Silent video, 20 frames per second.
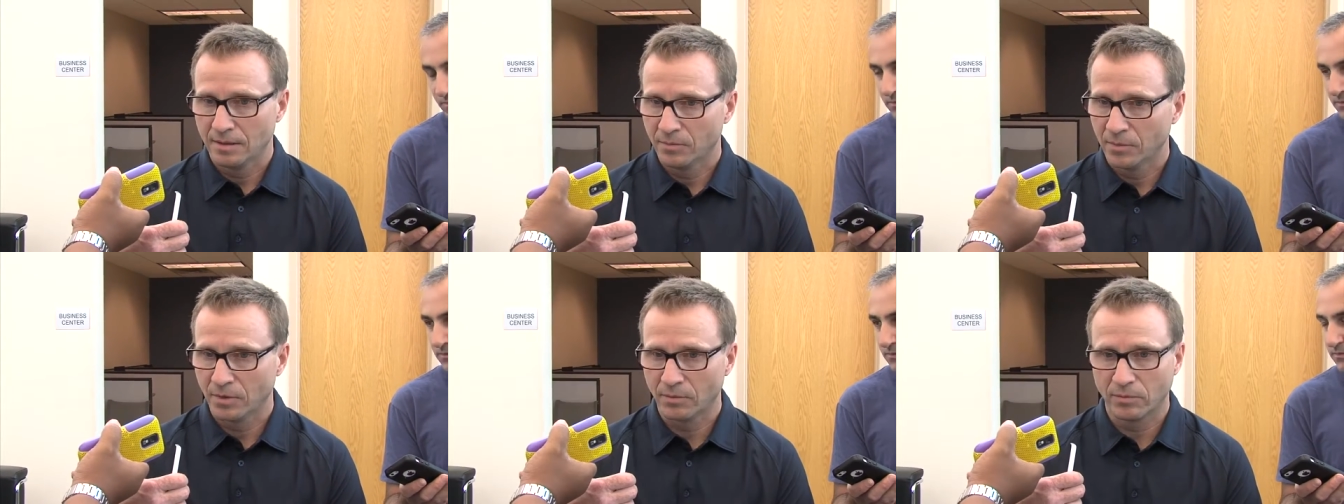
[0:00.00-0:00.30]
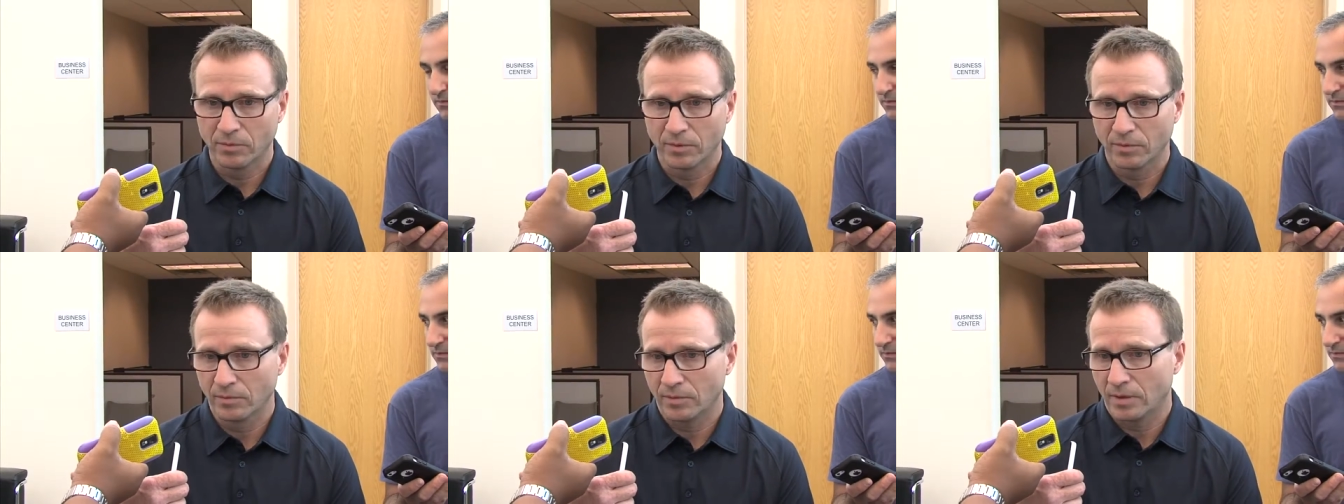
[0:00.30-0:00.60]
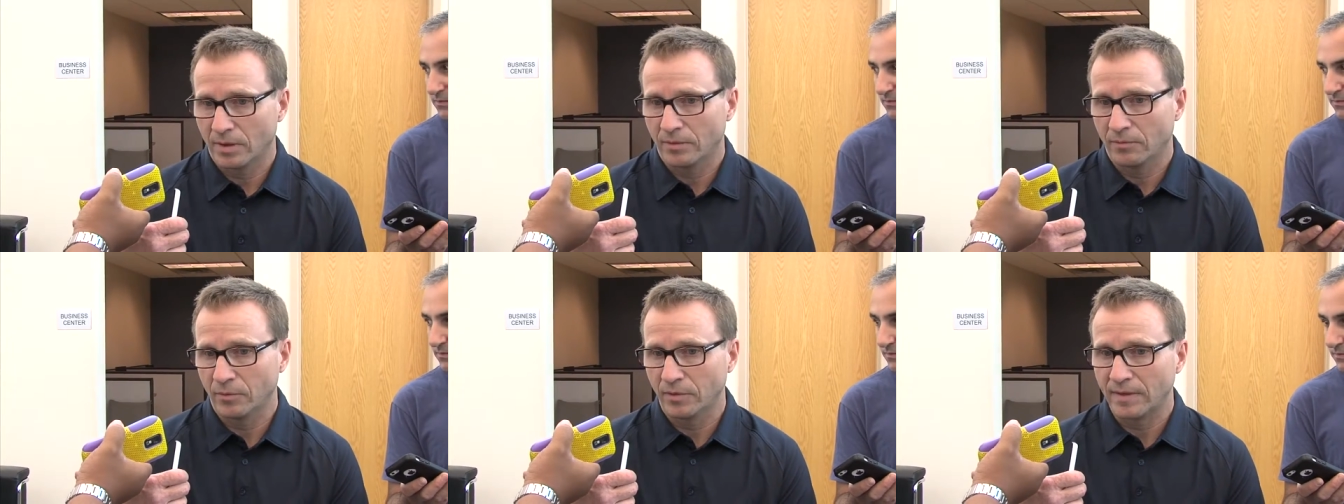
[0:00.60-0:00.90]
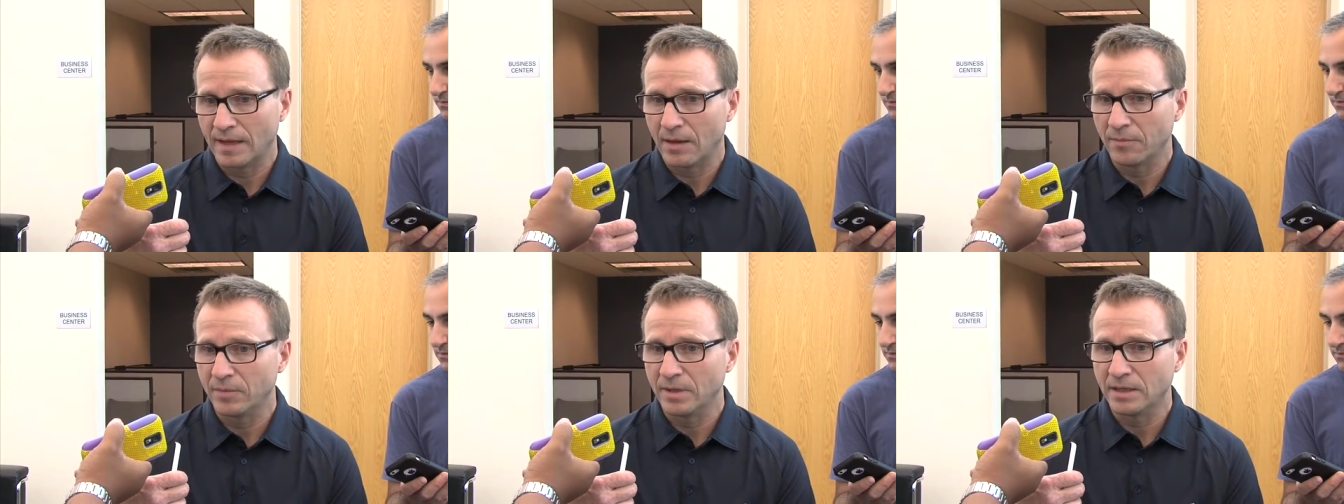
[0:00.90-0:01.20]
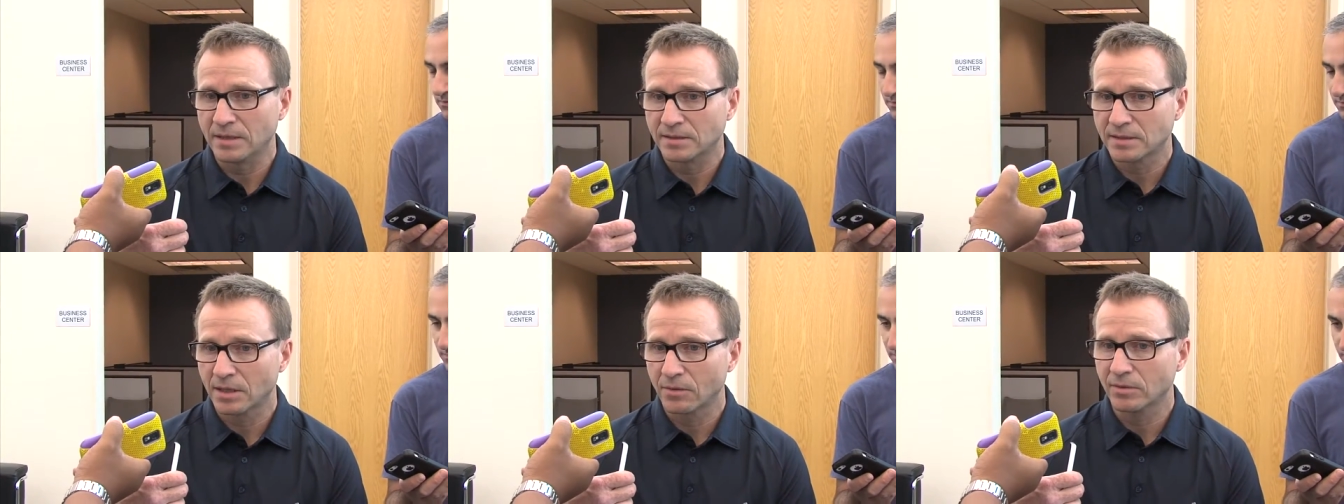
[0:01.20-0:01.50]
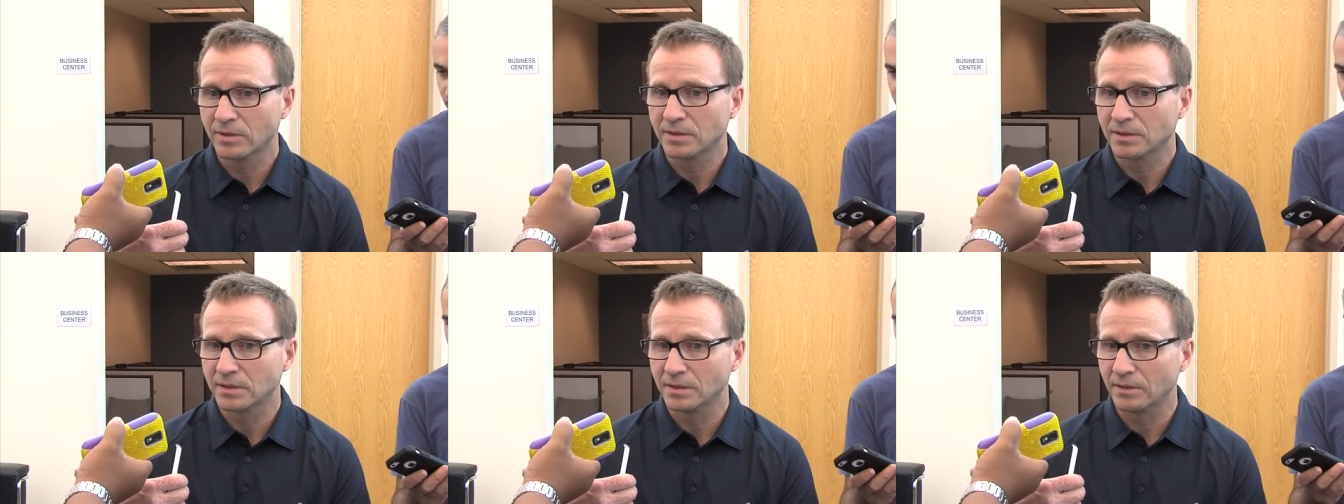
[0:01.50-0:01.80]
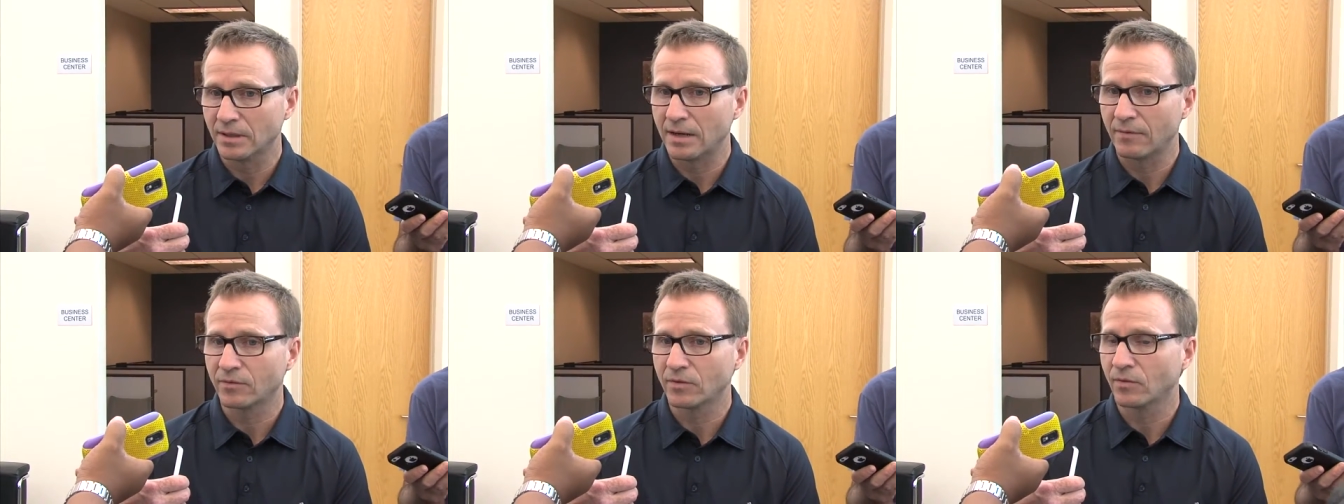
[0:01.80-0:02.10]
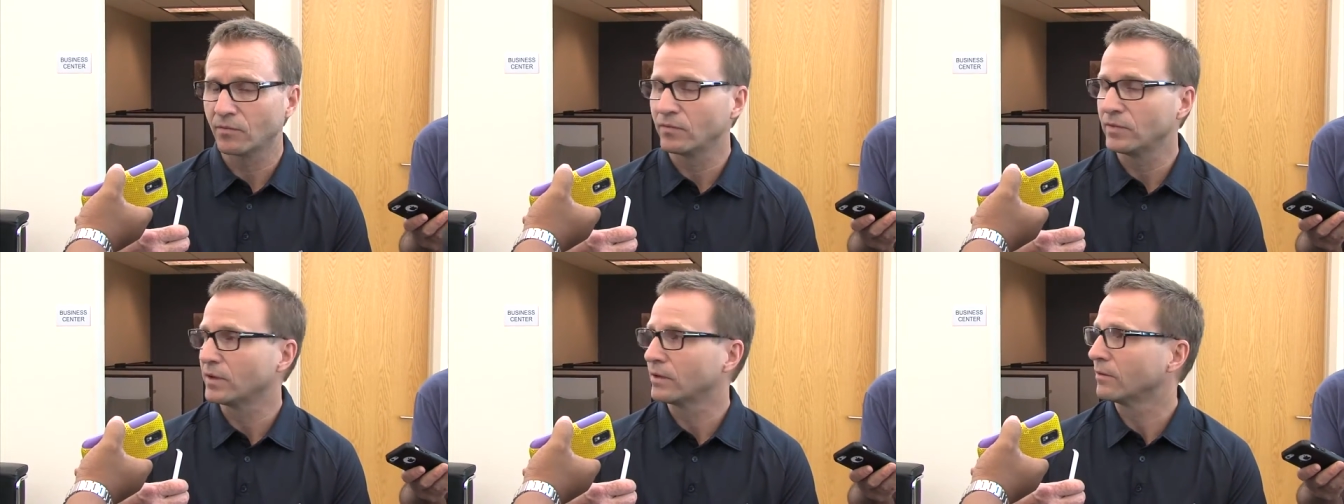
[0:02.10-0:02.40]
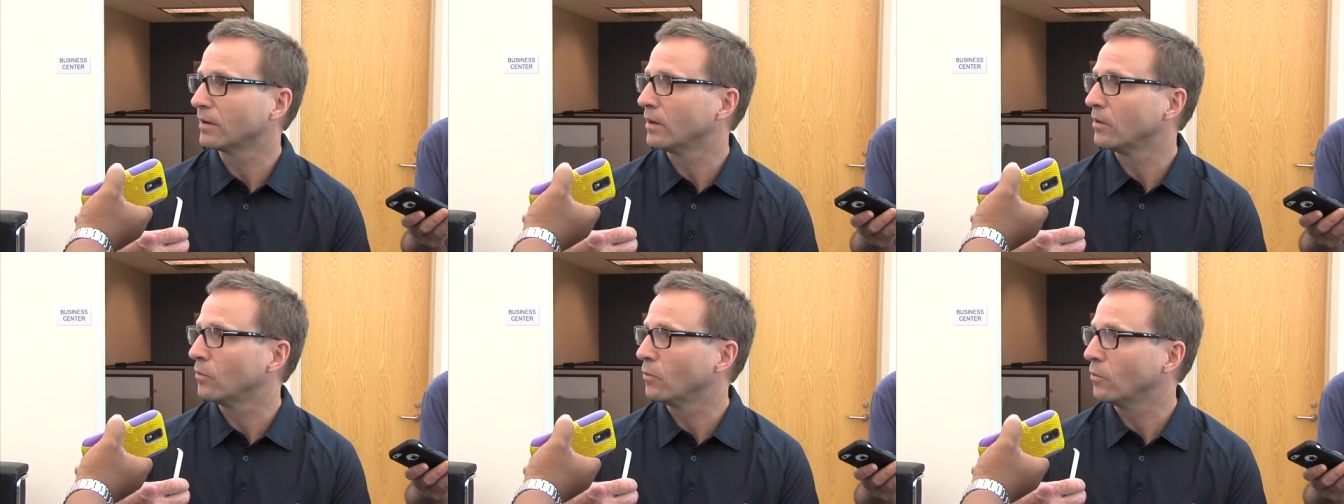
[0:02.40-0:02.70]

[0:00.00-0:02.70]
but uh, with that being said, we still have to figure out